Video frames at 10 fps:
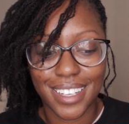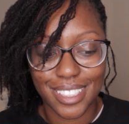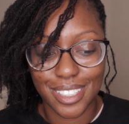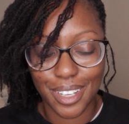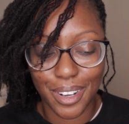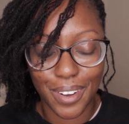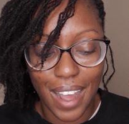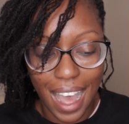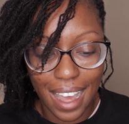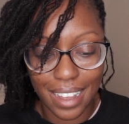So
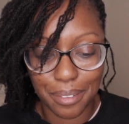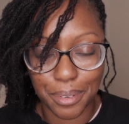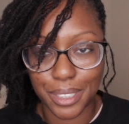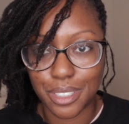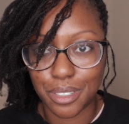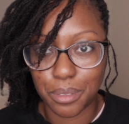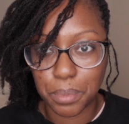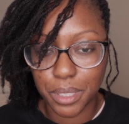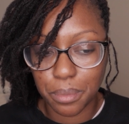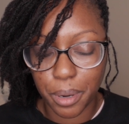I'm going to
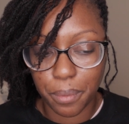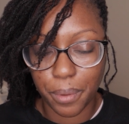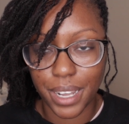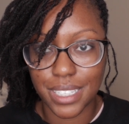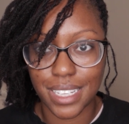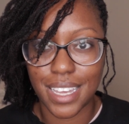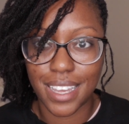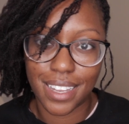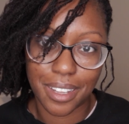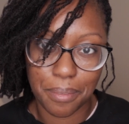put the perm rods
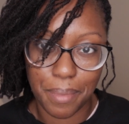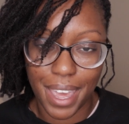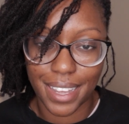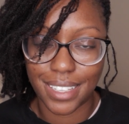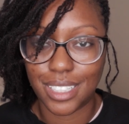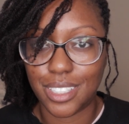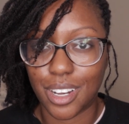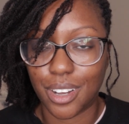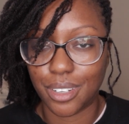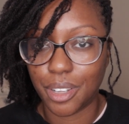in, come back, let
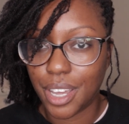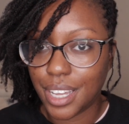y'all